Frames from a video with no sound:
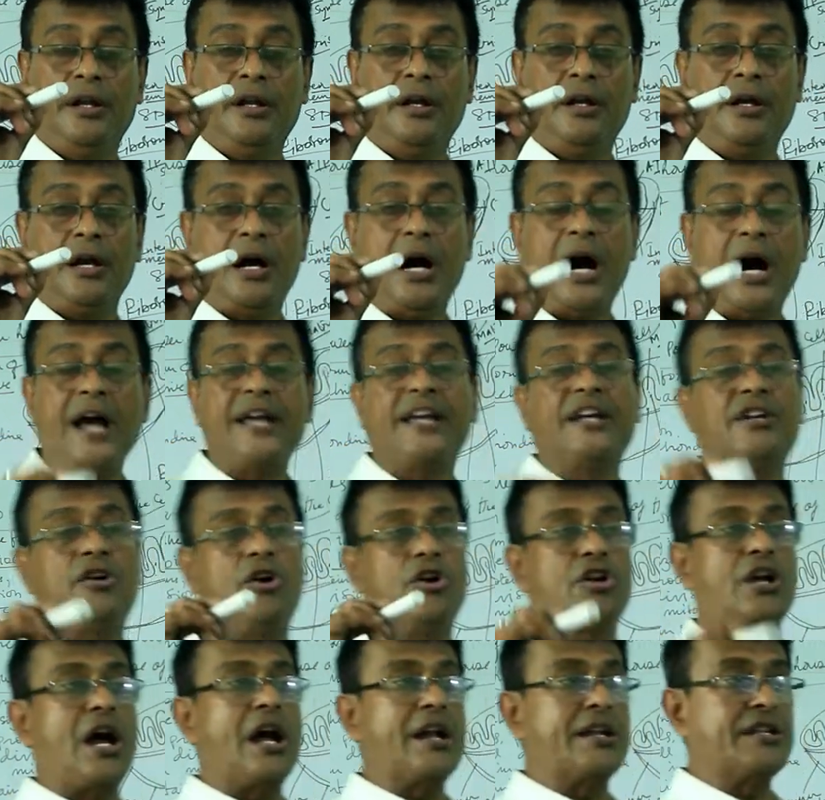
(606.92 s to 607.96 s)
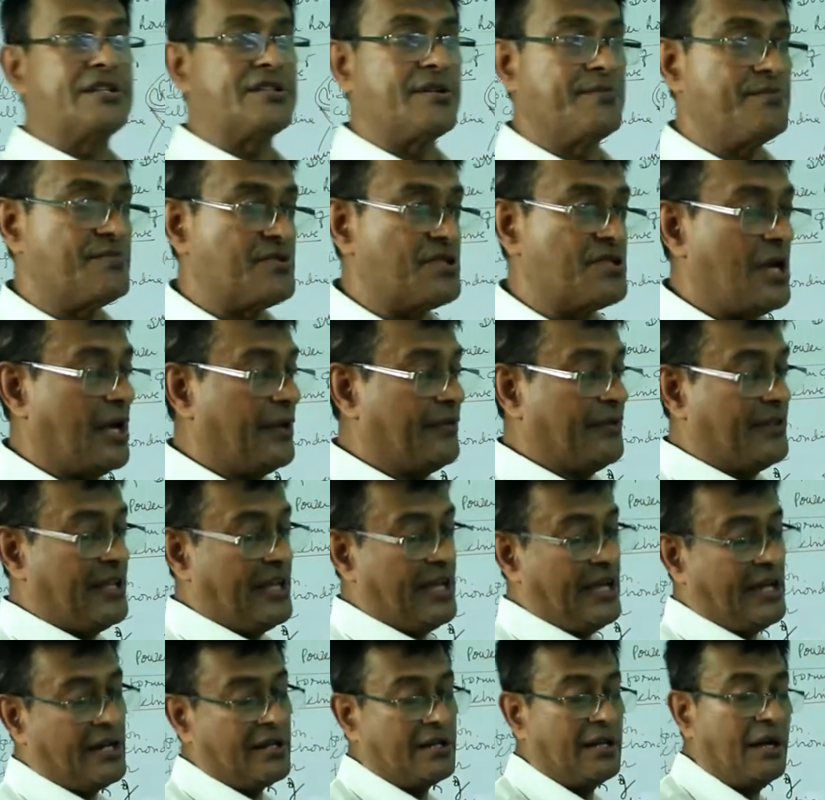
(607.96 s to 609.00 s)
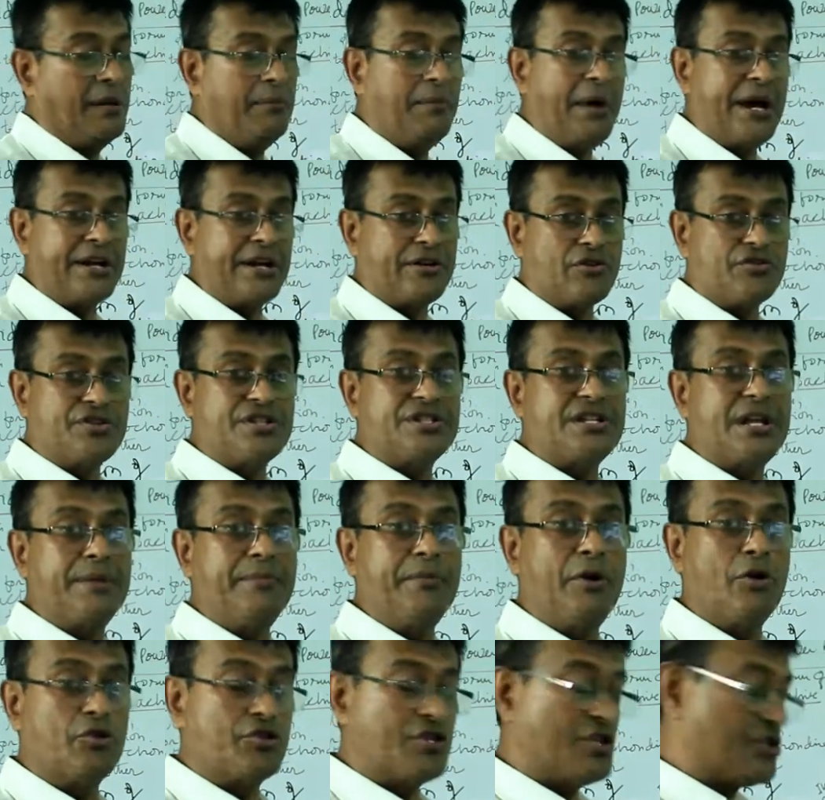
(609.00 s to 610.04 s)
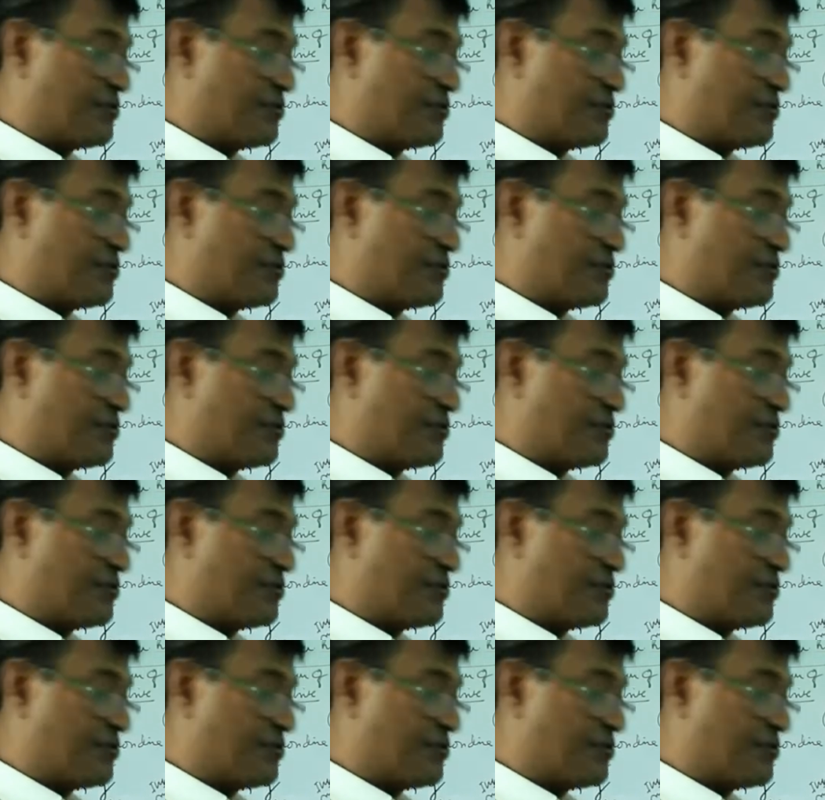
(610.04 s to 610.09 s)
higher organisms, and there the mitosis and meiosis